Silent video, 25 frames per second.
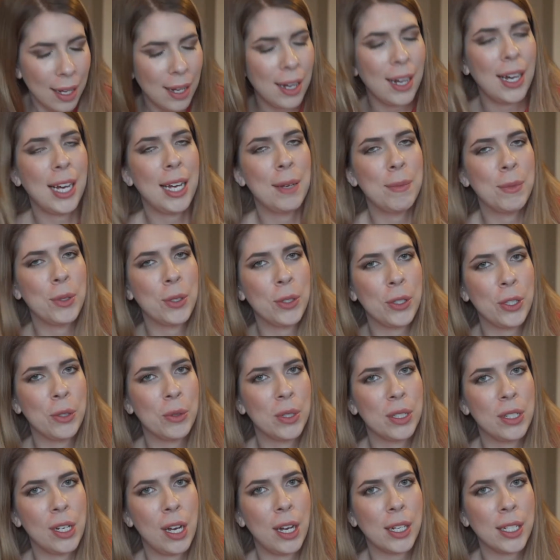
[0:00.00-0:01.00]
I'm who you
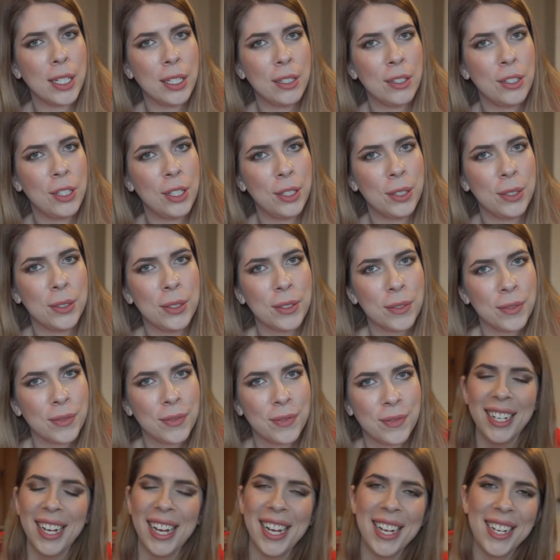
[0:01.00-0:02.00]
were talking to.
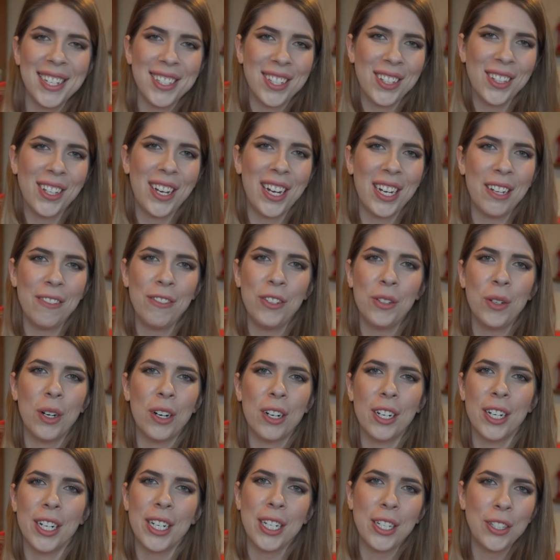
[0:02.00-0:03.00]
As a lot of you
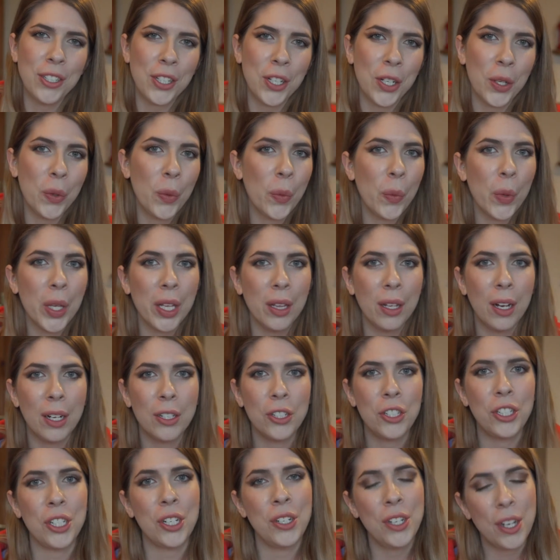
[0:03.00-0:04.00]
already know, we
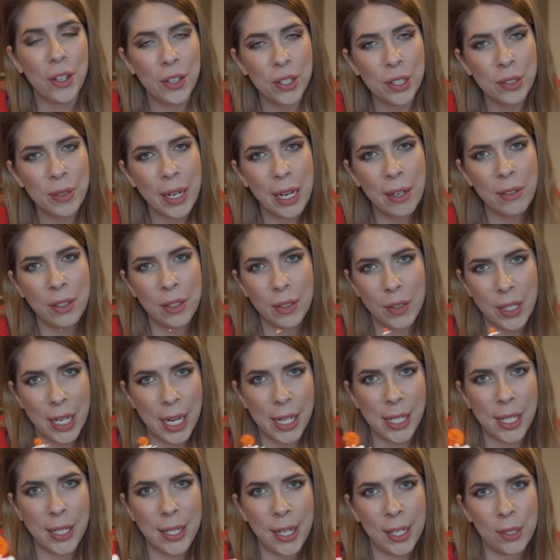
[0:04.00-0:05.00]
launched another round of
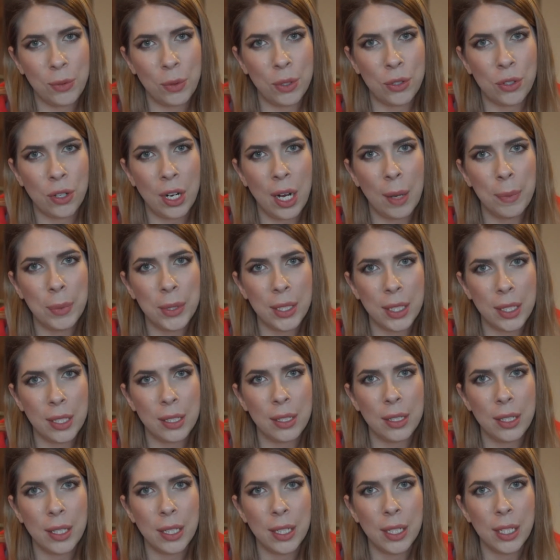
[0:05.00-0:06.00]
90 Days with Drops
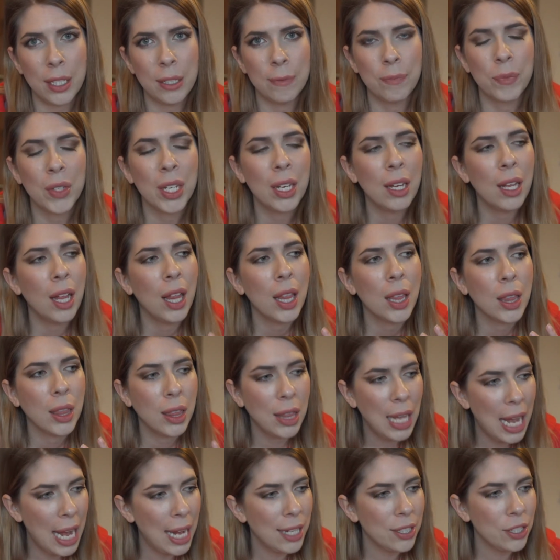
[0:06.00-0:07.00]
this year.
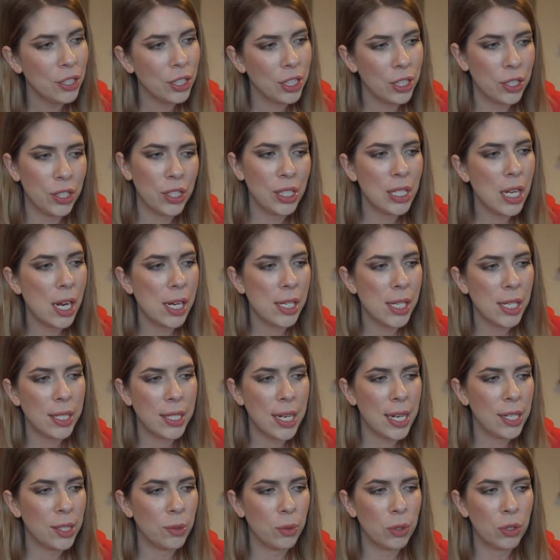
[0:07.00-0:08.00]
Last year's 90
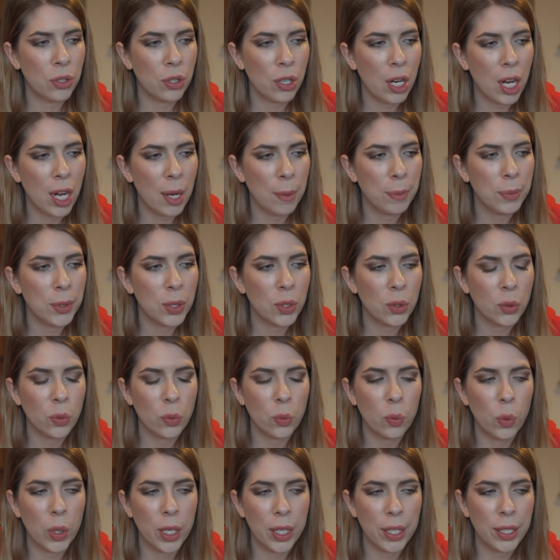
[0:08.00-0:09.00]
Days with Drops
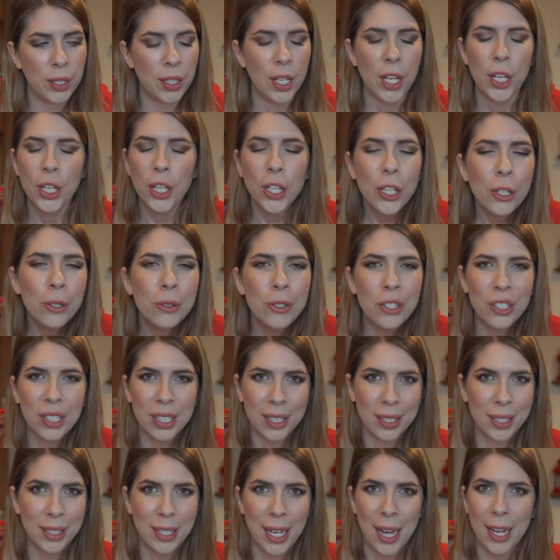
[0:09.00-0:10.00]
was a huge
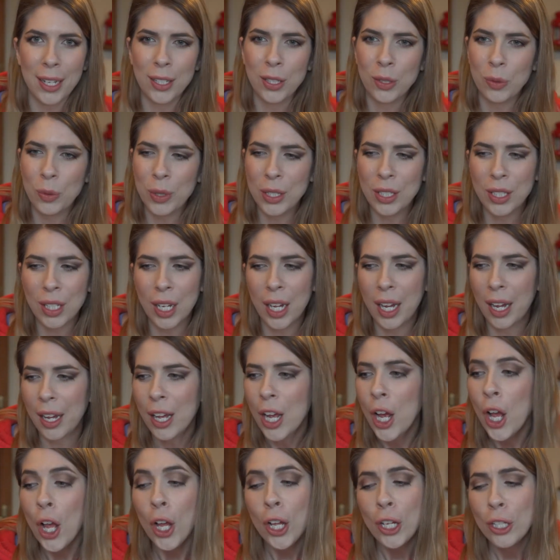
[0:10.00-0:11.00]
success. We saw
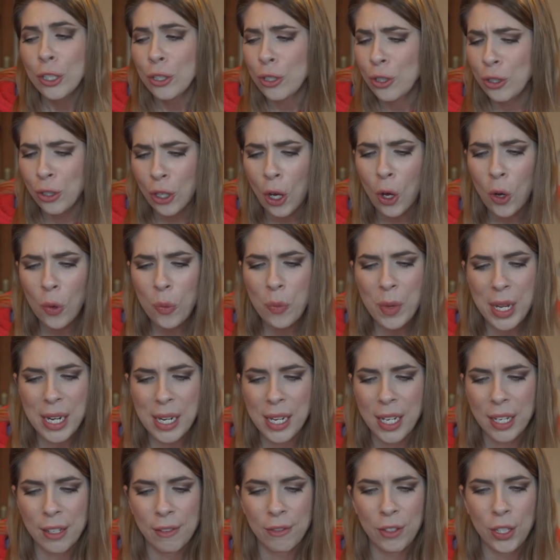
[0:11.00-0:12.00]
so
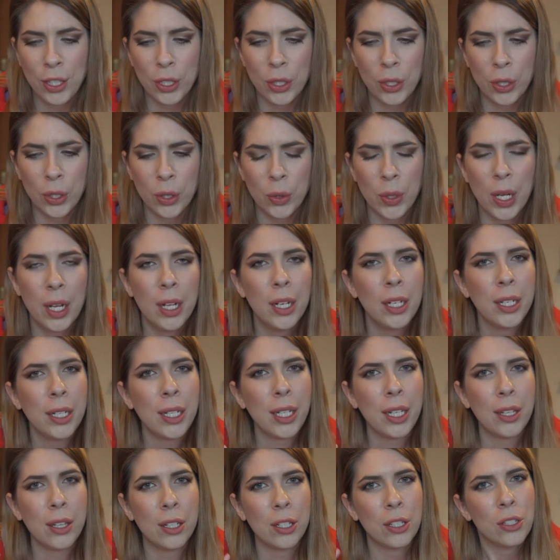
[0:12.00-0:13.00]
many of you
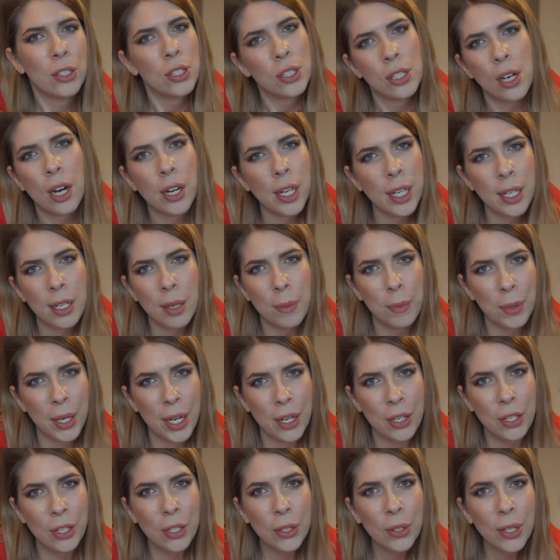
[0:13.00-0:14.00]
either starting a
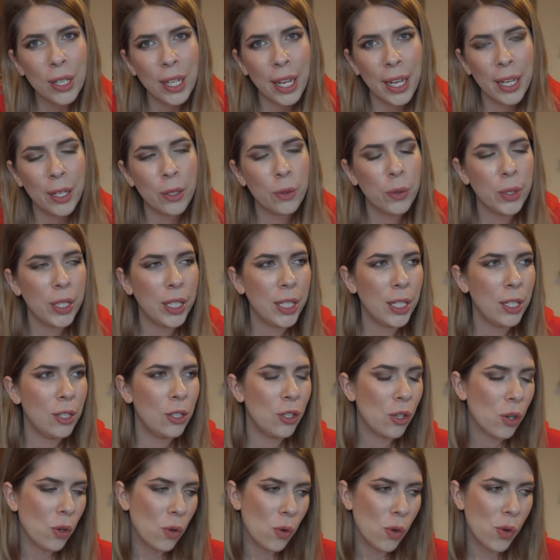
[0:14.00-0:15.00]
brand new language
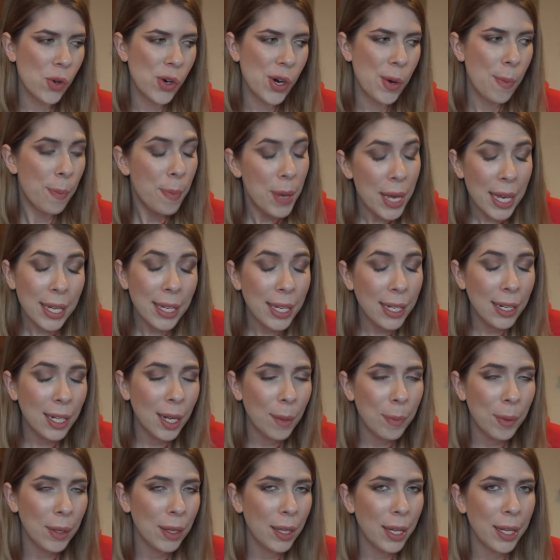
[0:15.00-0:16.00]
or picking
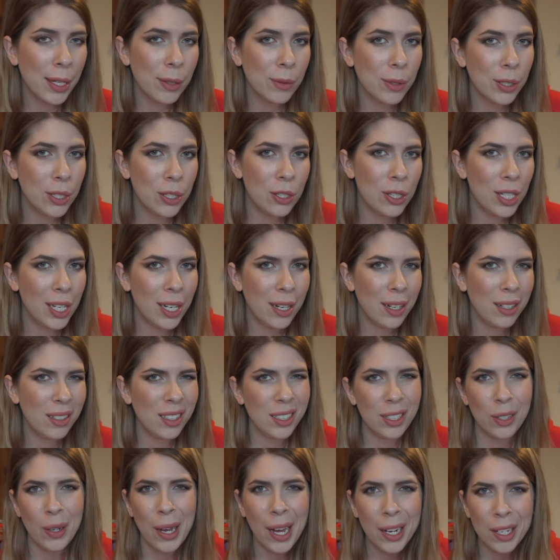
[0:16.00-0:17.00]
up a language that
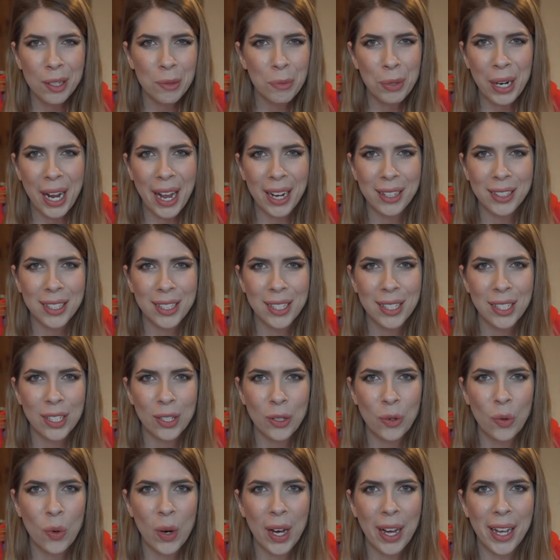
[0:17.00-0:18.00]
you hadn't practiced in
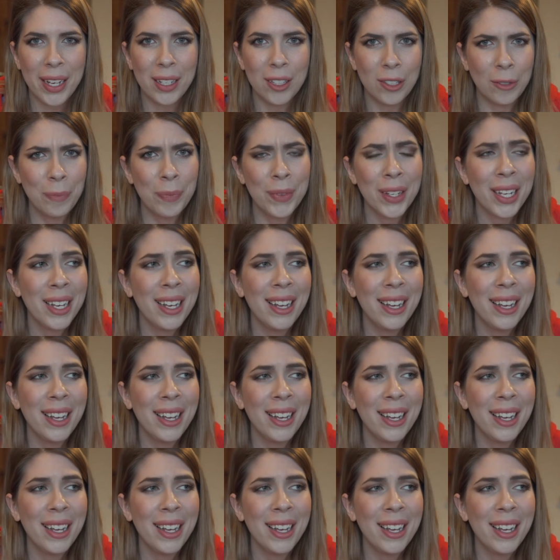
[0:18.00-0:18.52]
a while.